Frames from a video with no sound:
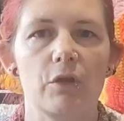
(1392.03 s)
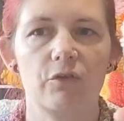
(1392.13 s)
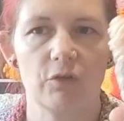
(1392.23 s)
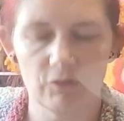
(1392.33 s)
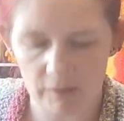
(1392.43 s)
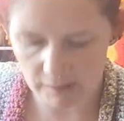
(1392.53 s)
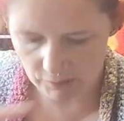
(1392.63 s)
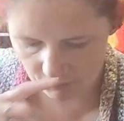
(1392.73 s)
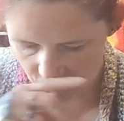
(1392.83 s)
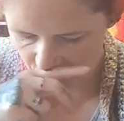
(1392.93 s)
two
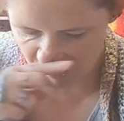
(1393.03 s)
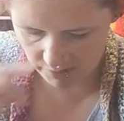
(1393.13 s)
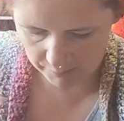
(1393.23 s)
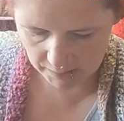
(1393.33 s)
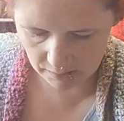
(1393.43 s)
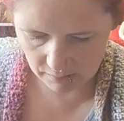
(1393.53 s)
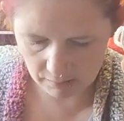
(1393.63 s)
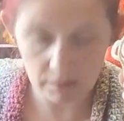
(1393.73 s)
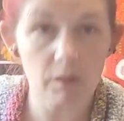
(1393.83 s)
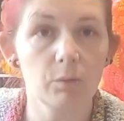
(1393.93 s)
skeins from
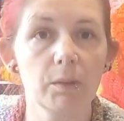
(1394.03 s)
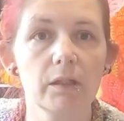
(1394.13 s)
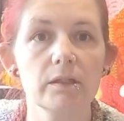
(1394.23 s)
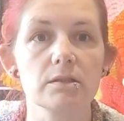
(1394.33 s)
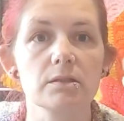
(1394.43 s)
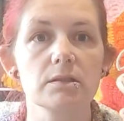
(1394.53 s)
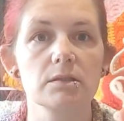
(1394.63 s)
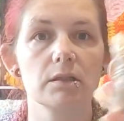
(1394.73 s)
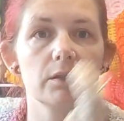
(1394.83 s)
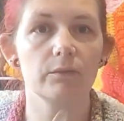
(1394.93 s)
Home Bargains.
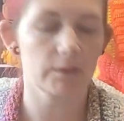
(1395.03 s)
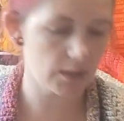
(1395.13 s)
So